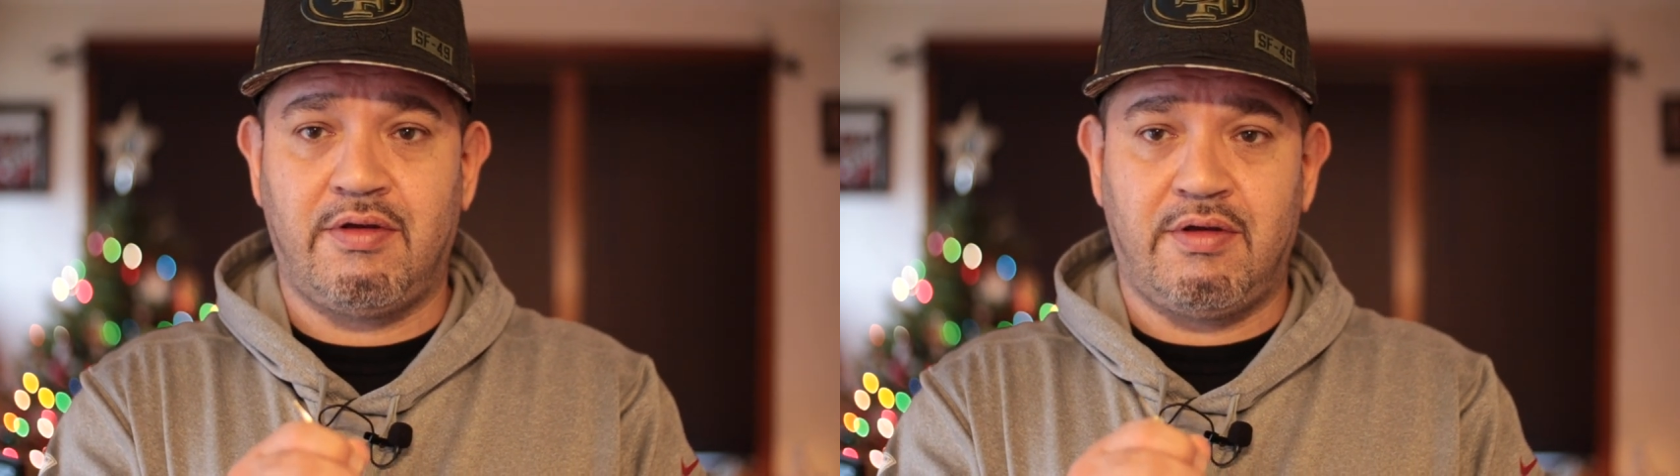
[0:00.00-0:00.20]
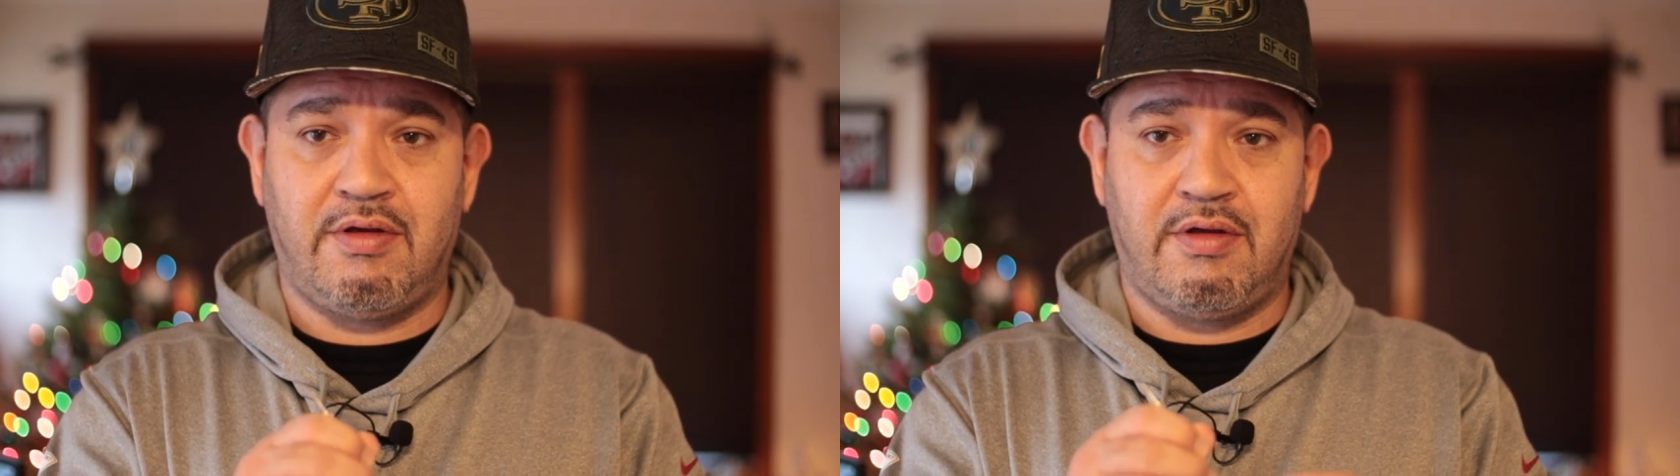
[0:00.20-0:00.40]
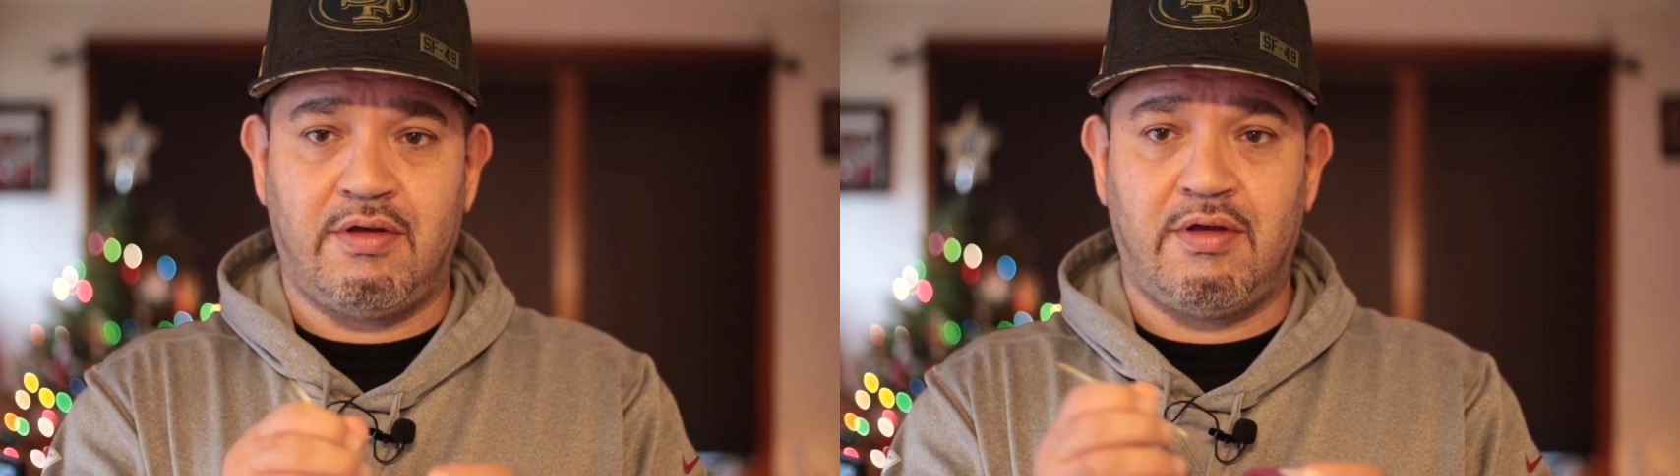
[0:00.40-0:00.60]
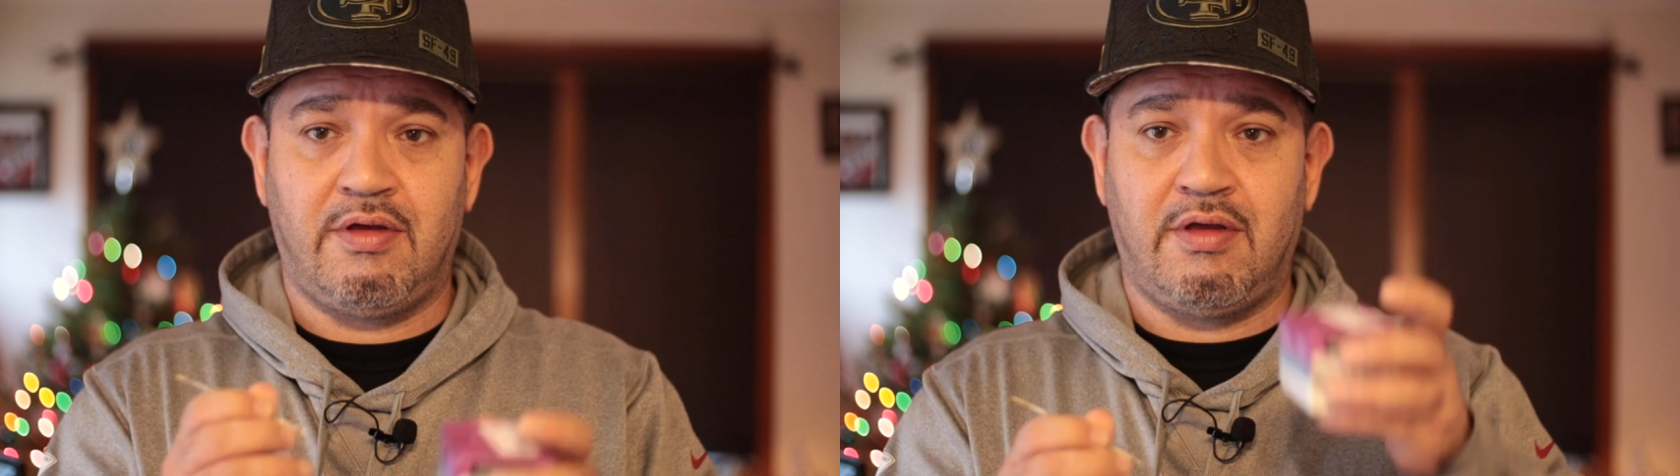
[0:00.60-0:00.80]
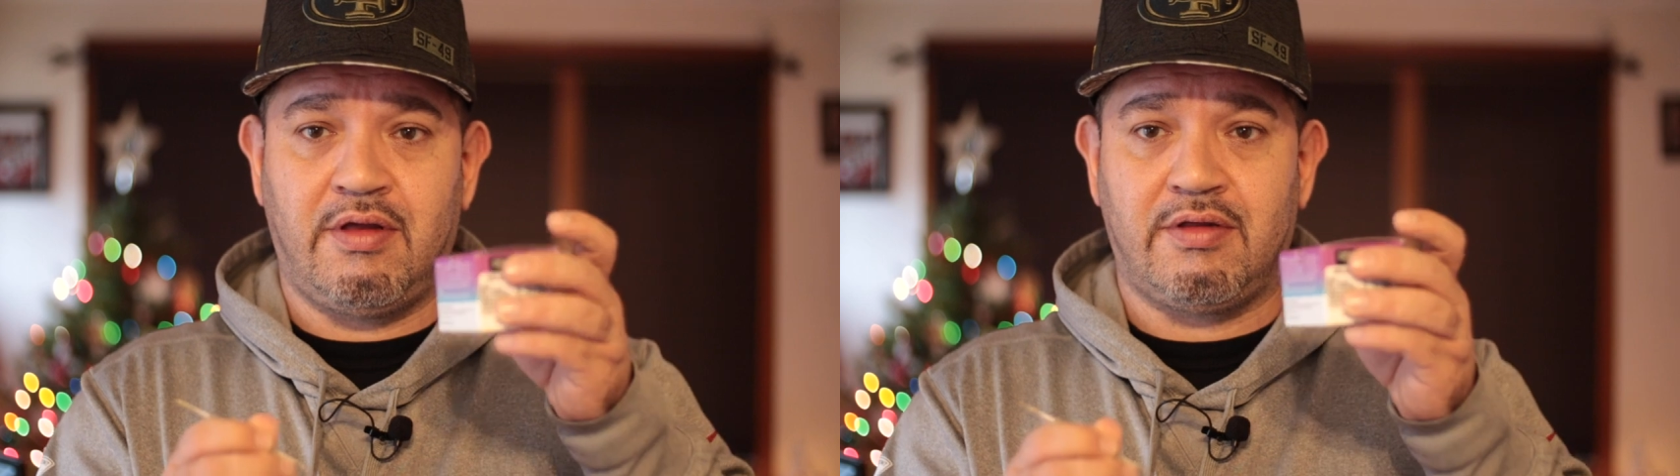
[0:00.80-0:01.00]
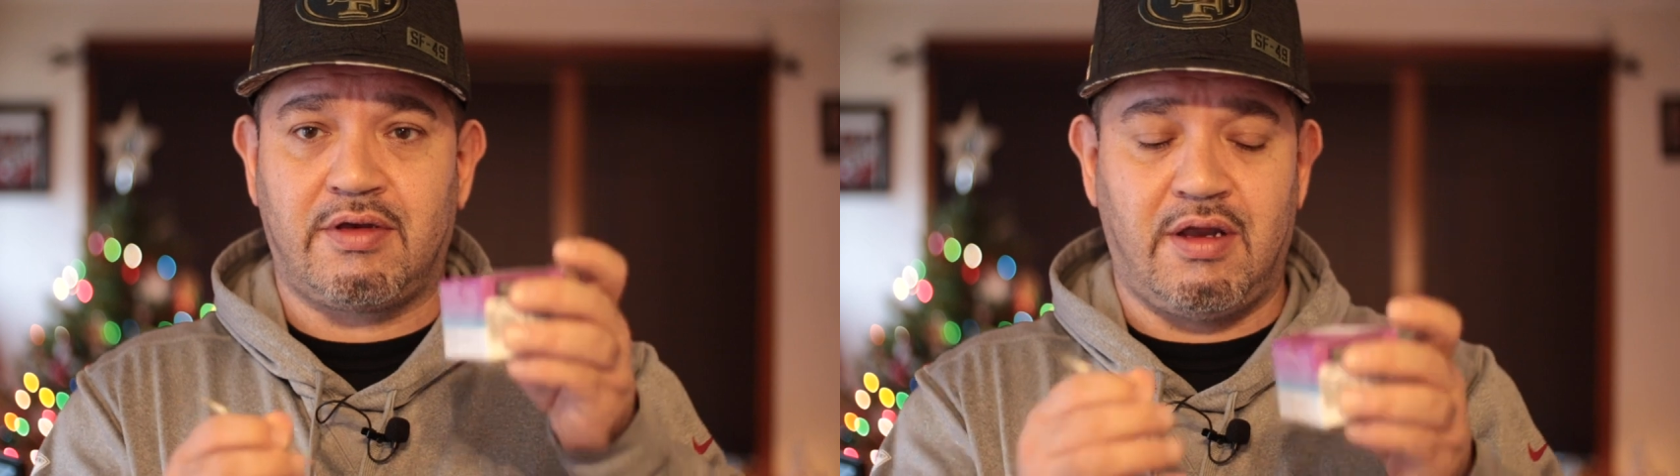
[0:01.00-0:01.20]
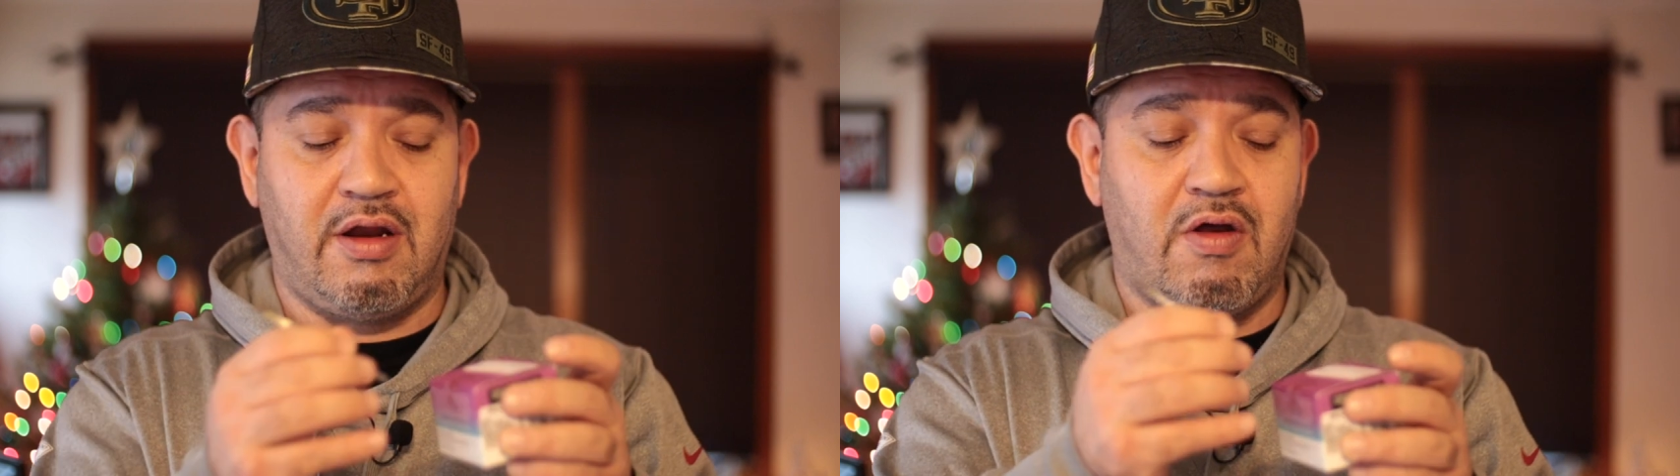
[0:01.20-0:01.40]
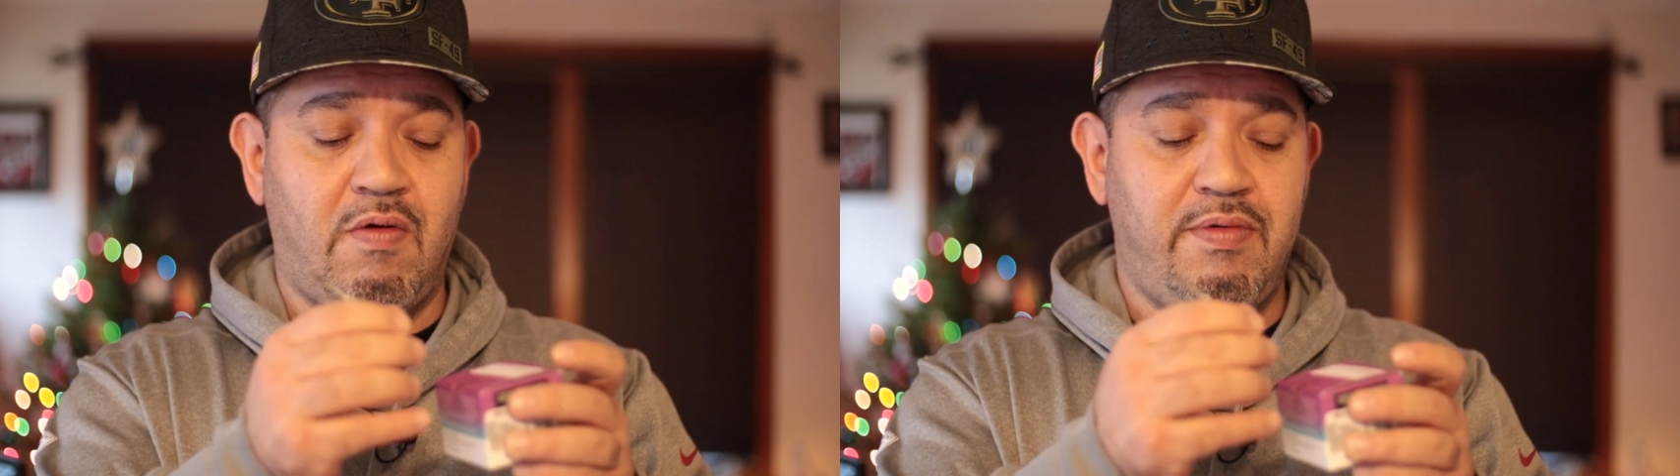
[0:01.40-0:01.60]
let's get
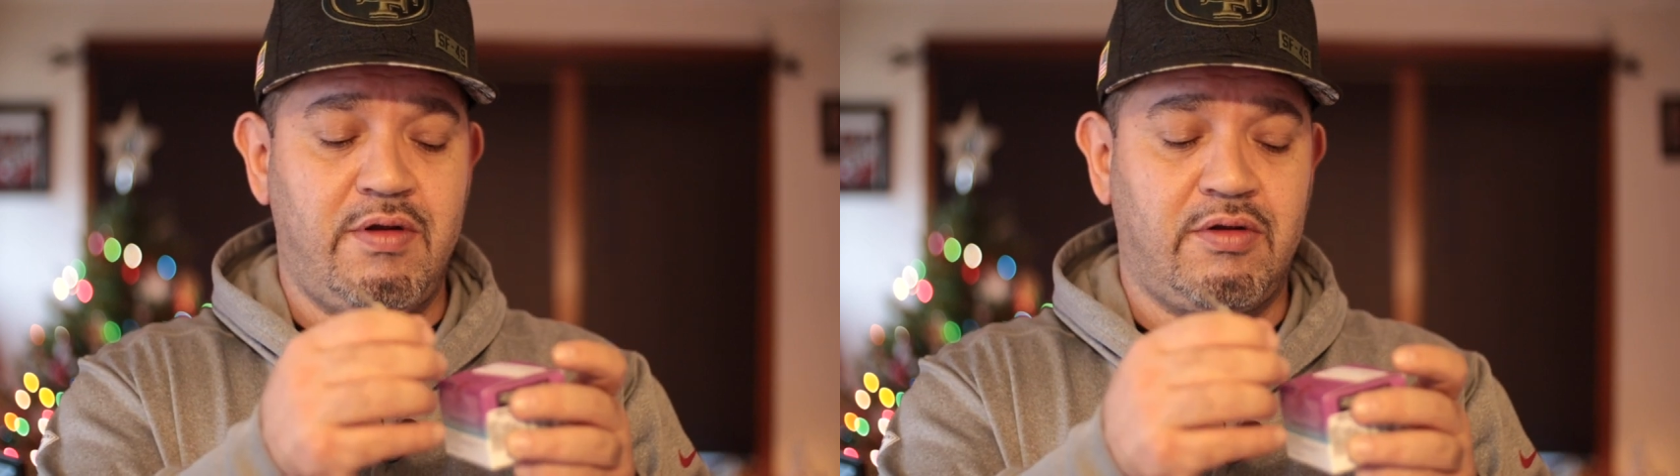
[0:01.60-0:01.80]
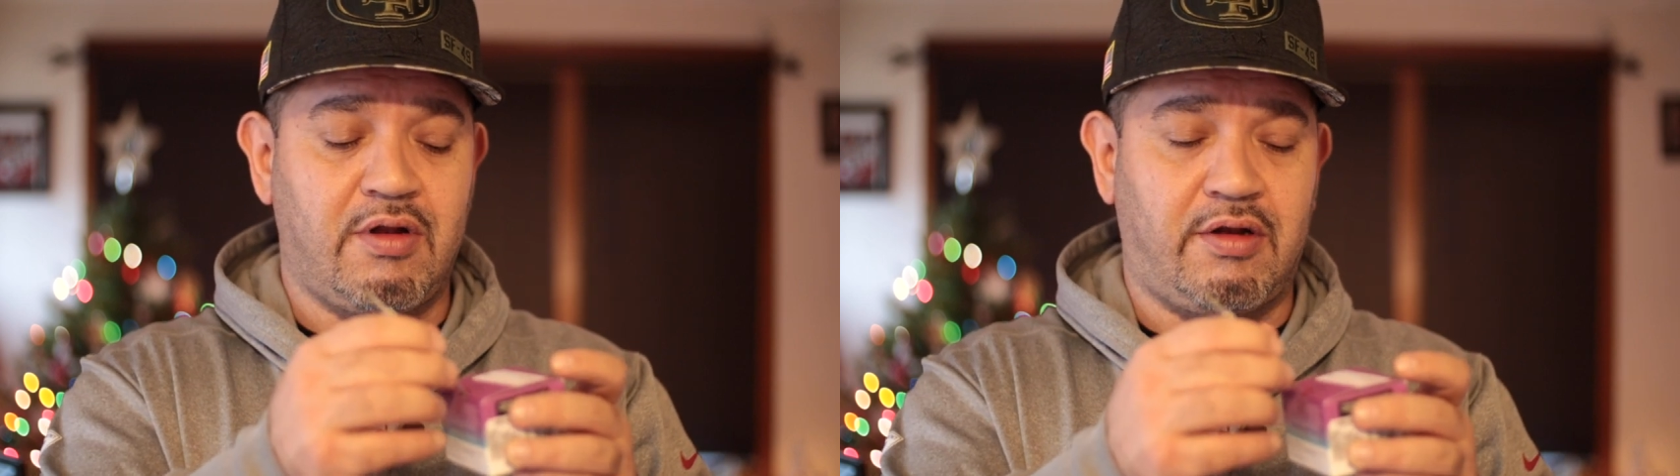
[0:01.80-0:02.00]
it open.